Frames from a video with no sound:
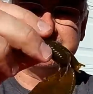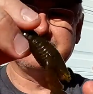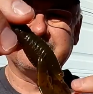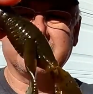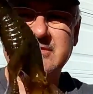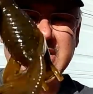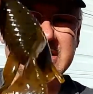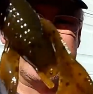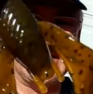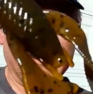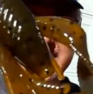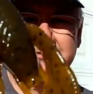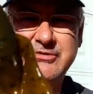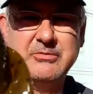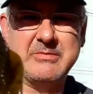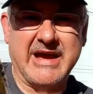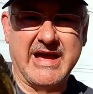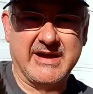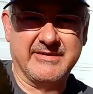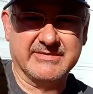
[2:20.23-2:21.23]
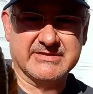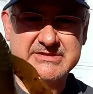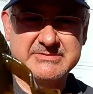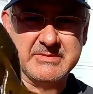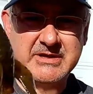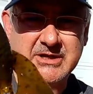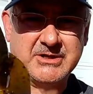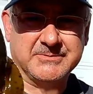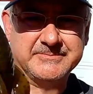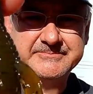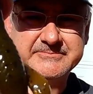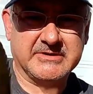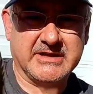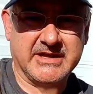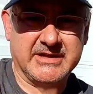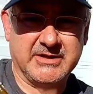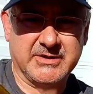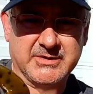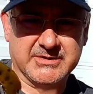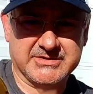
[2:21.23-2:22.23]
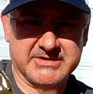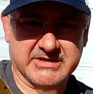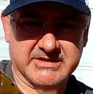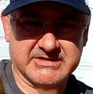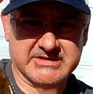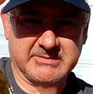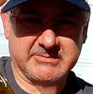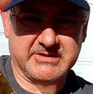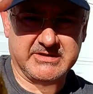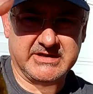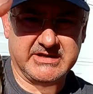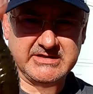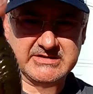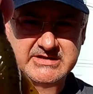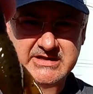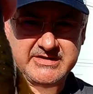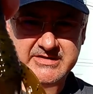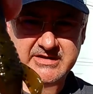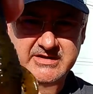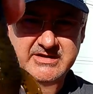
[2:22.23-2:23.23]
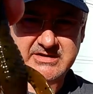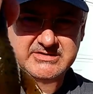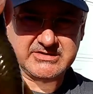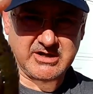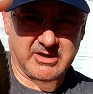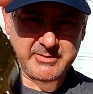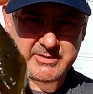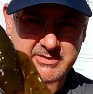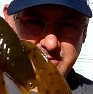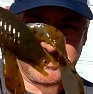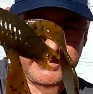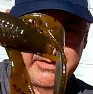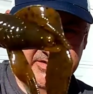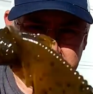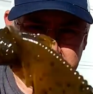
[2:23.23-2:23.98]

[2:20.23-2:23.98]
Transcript: Doesn't have too bad of a smell. I think some of these, and I think you saw me with